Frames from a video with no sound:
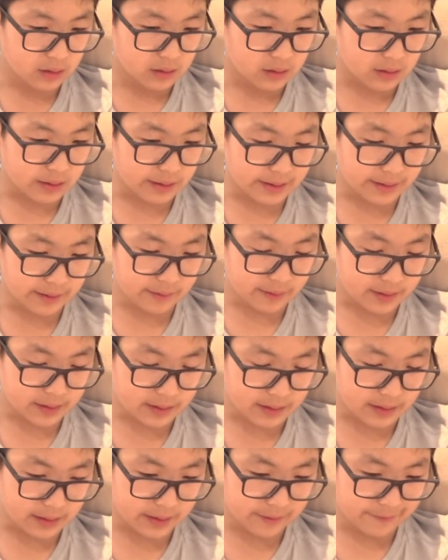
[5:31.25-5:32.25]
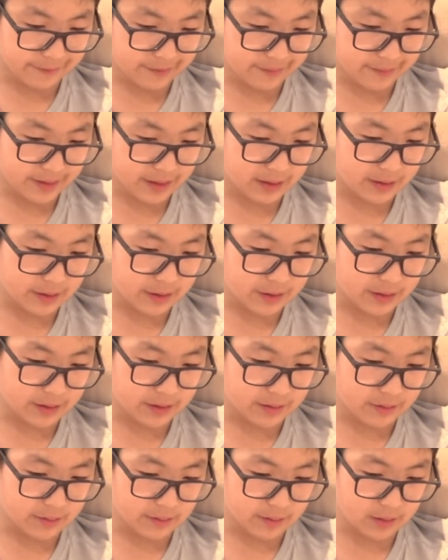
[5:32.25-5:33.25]
then they returned, every man of Judah
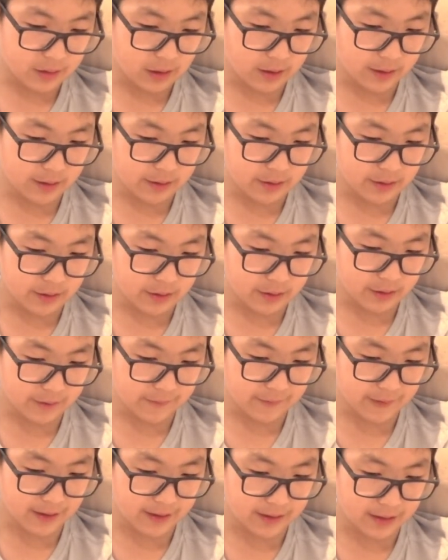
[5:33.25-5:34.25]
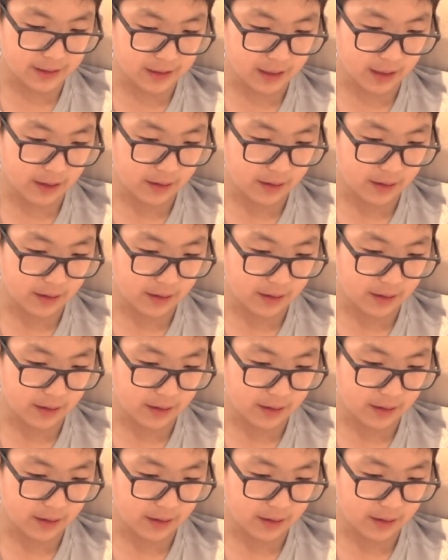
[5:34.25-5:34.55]
and Jehoshaphat at their